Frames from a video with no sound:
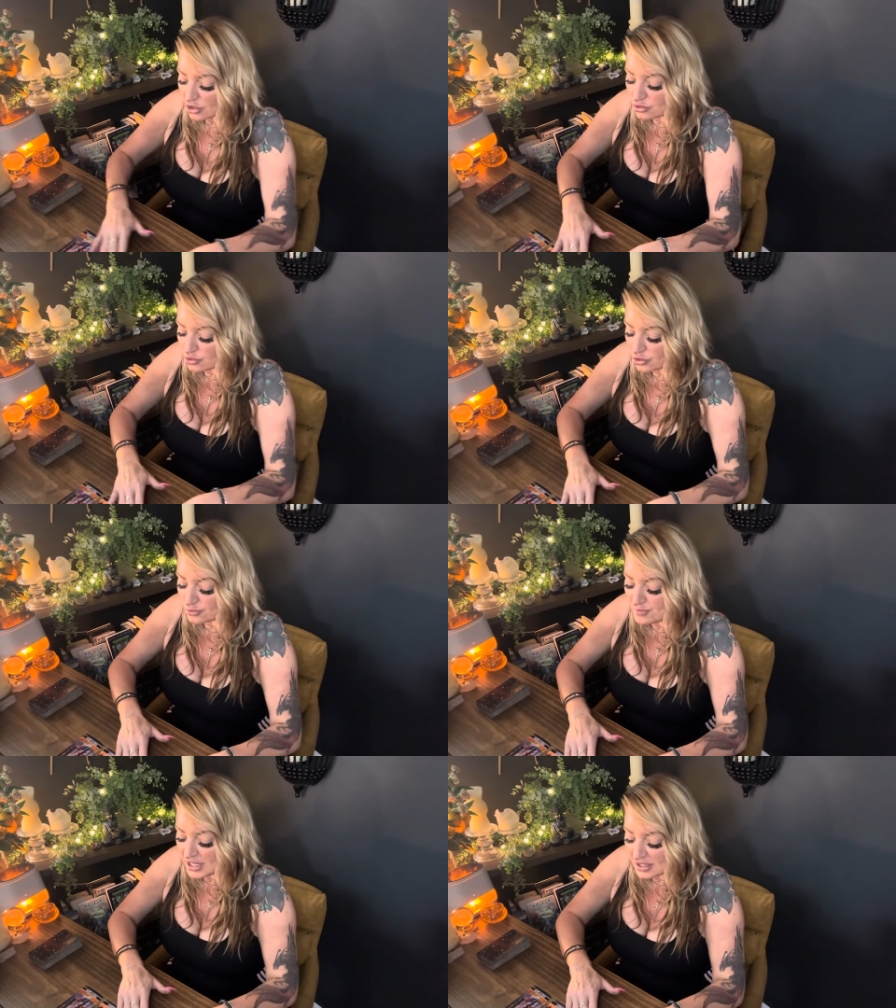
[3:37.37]
You
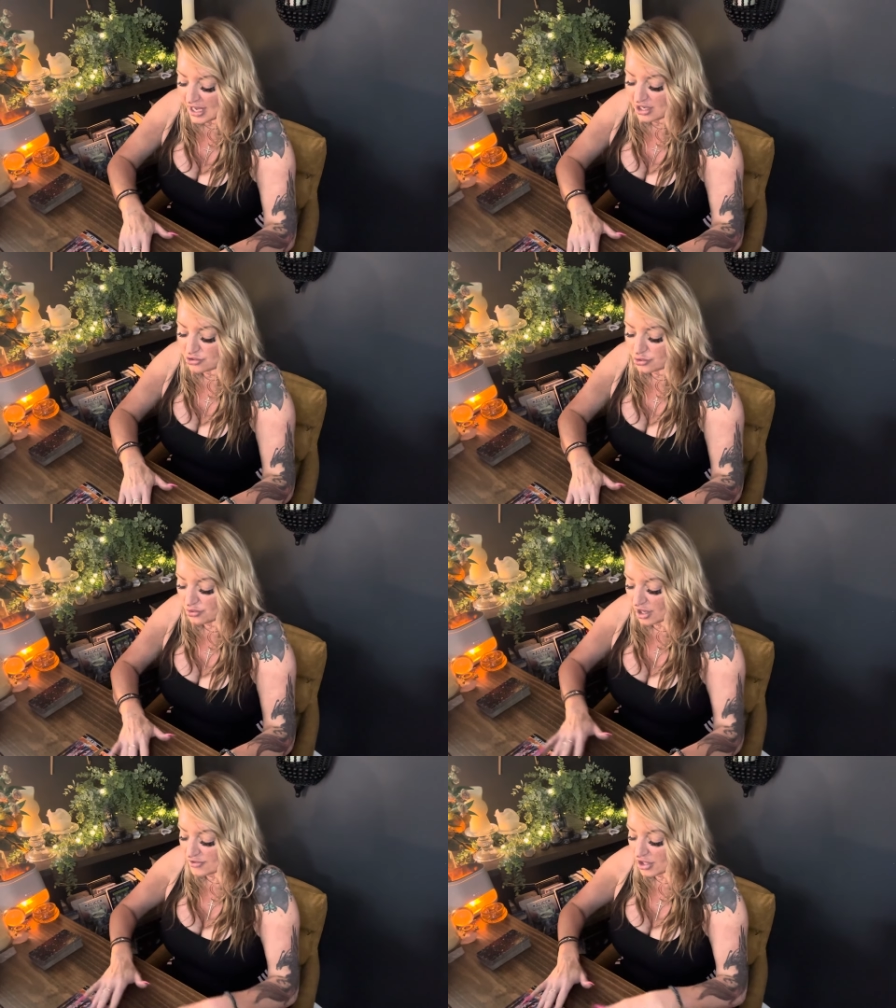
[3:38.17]
could meet a new
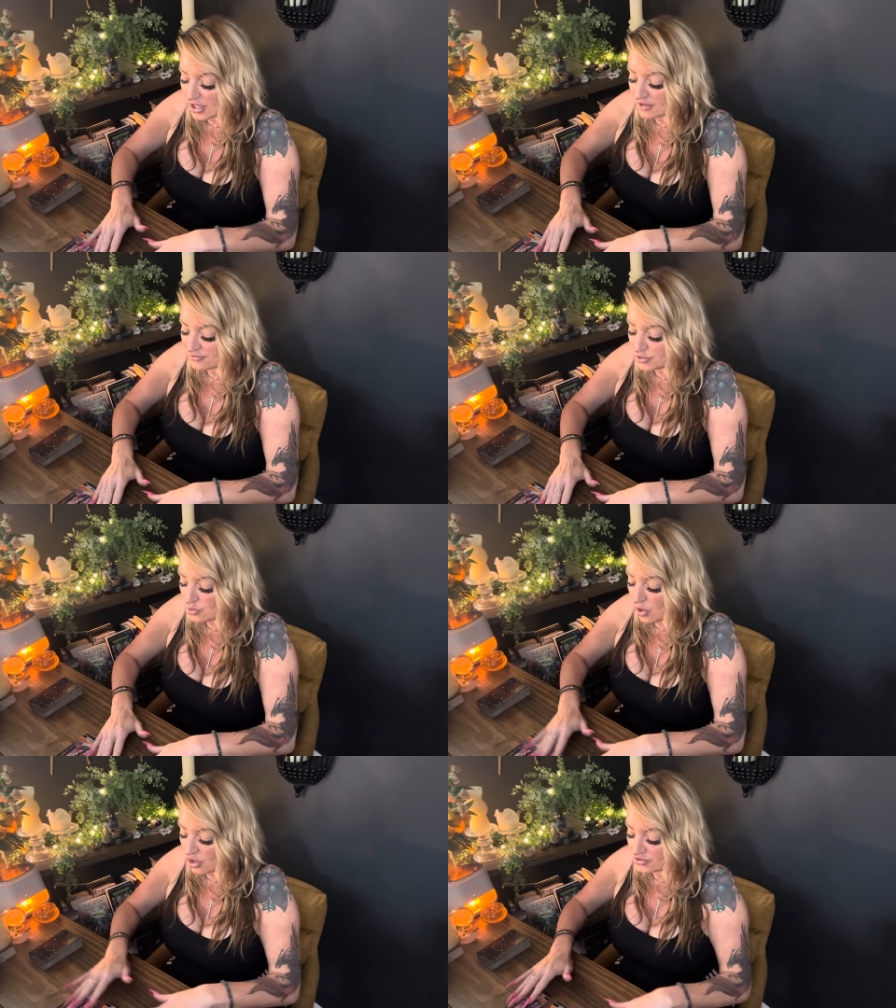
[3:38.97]
lover if
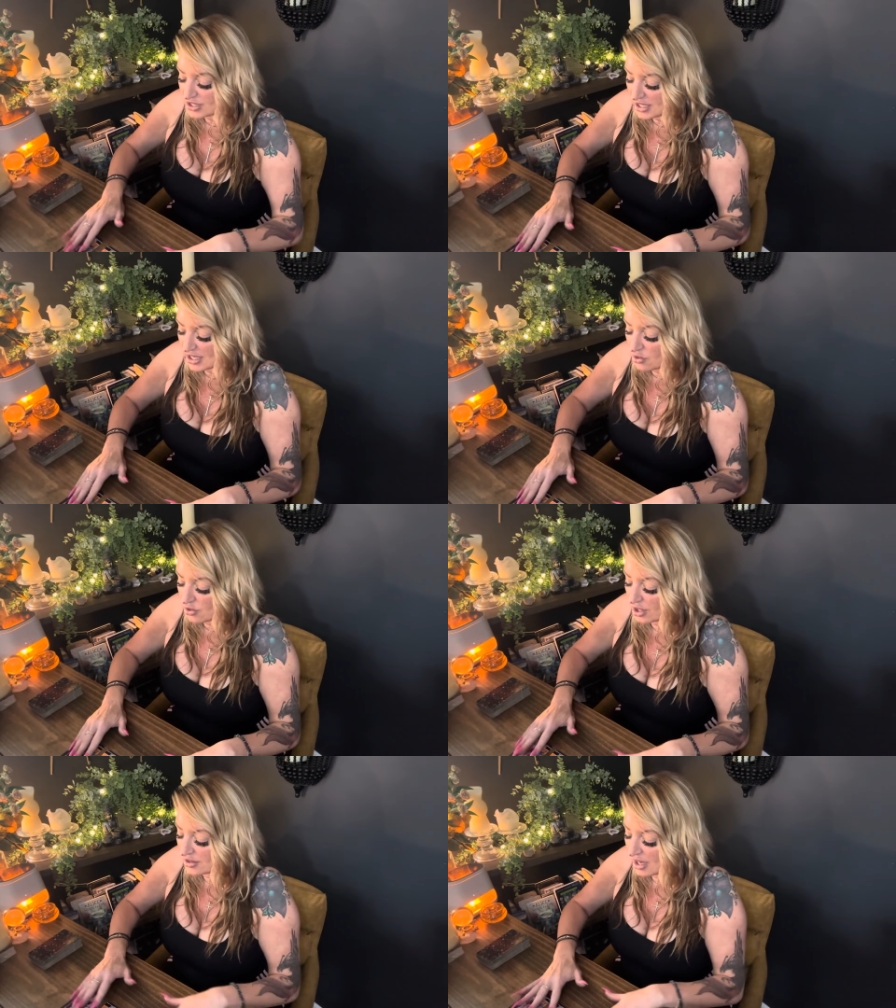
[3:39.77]
you are dating
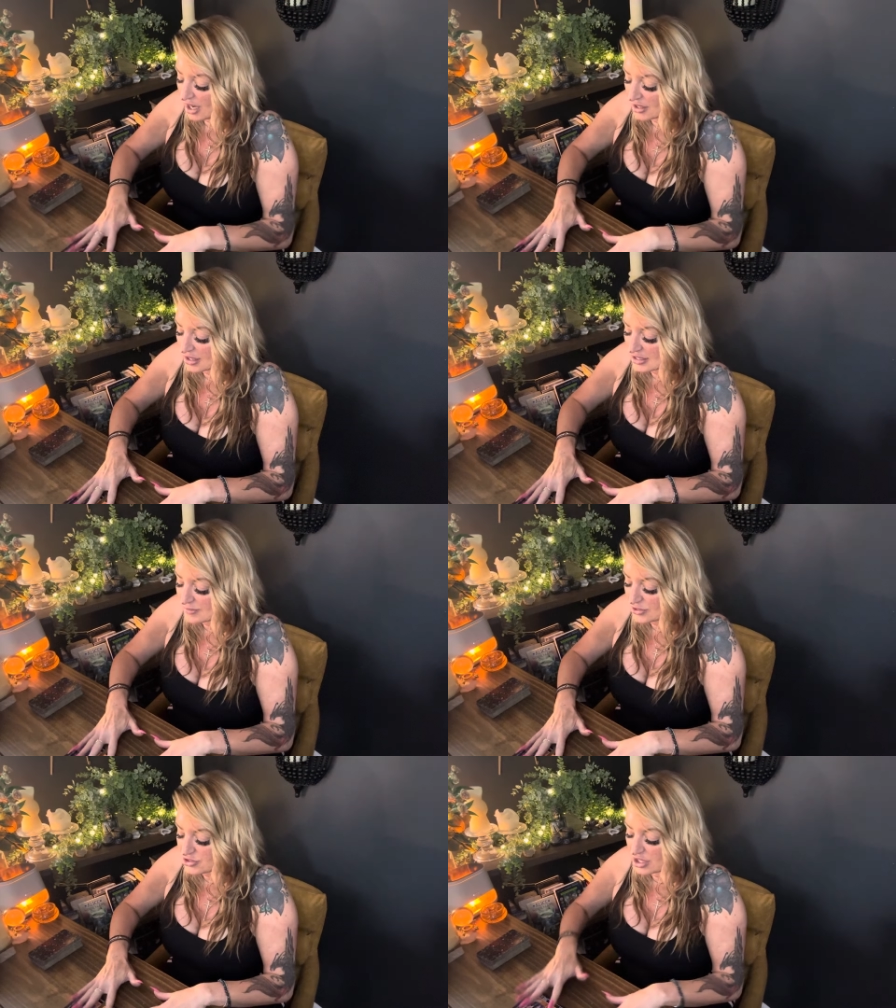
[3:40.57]
online,
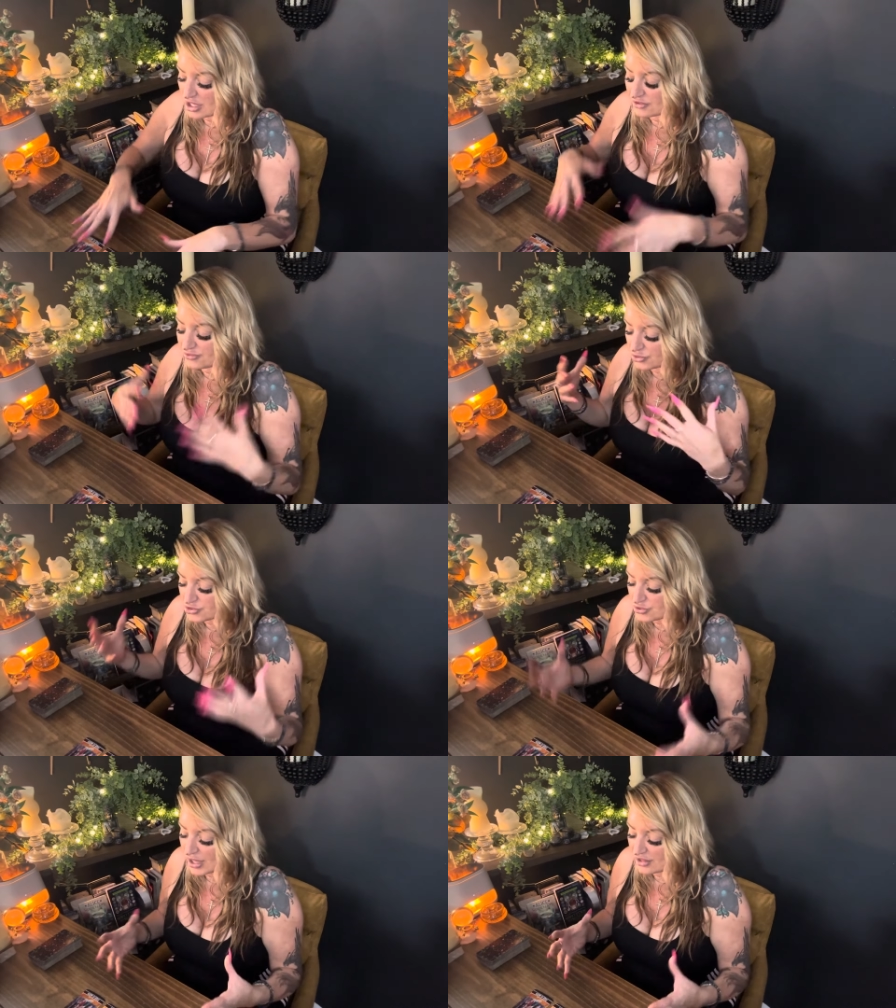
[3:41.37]
especially if you're
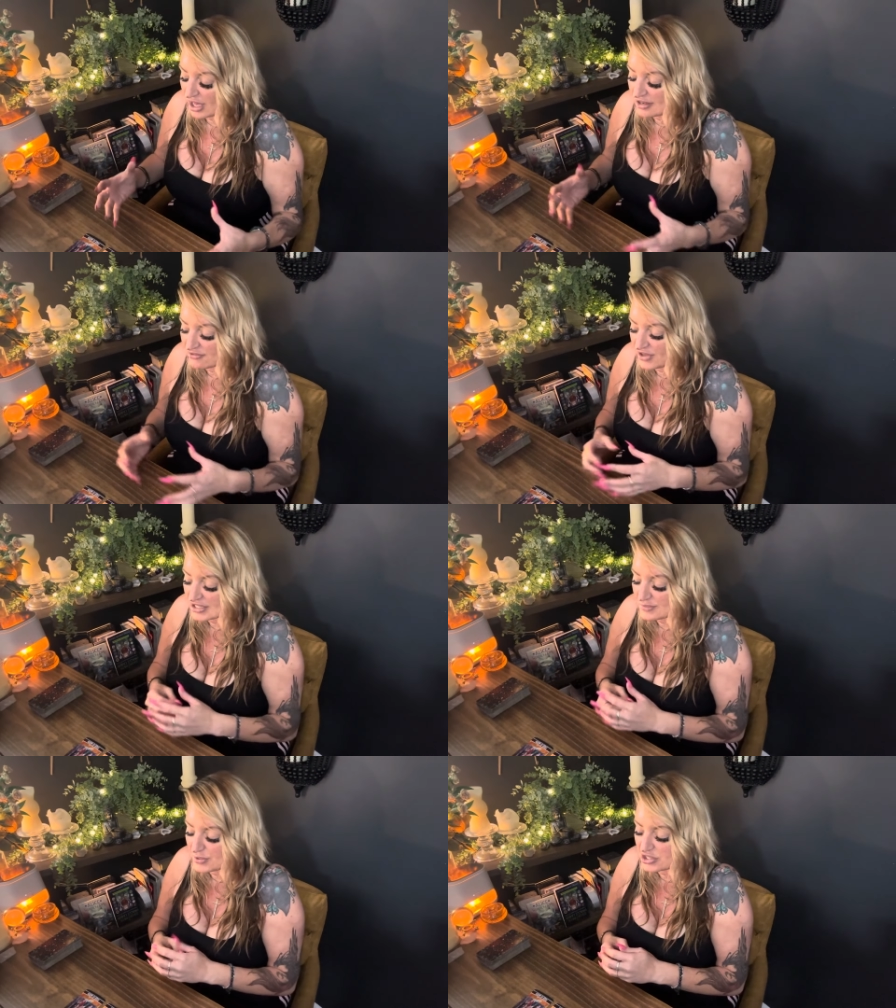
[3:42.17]
doing like
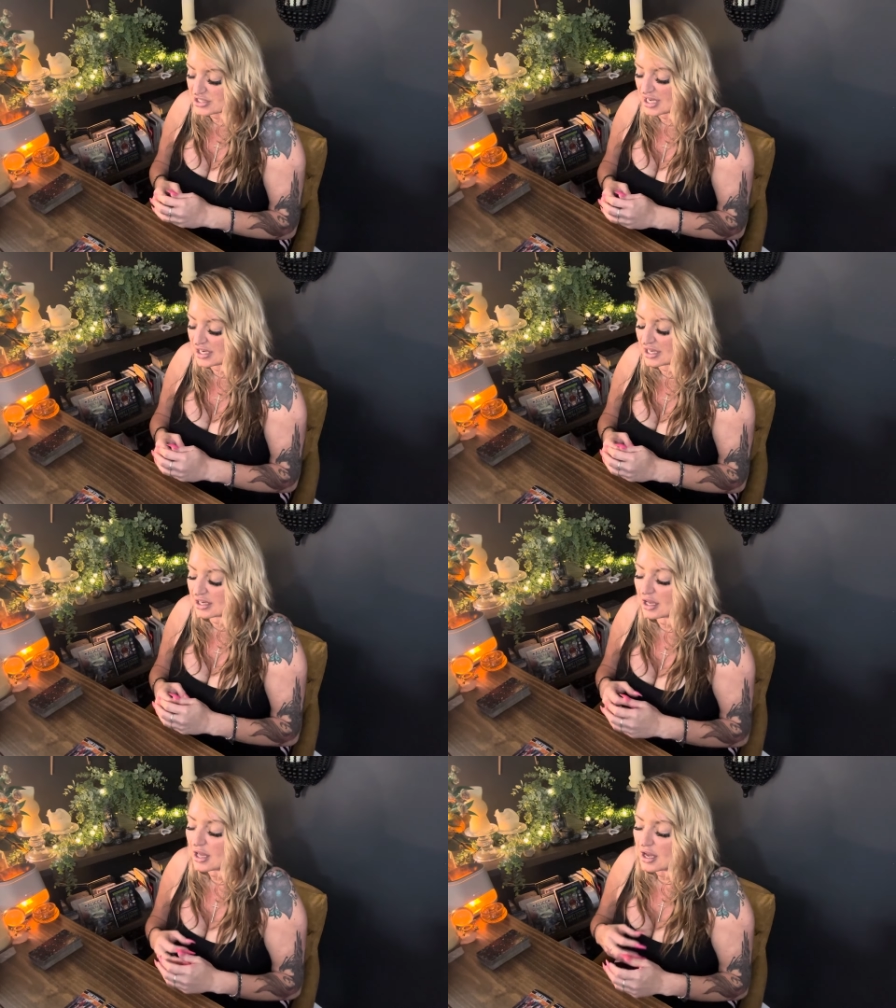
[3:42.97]
Facebook dating.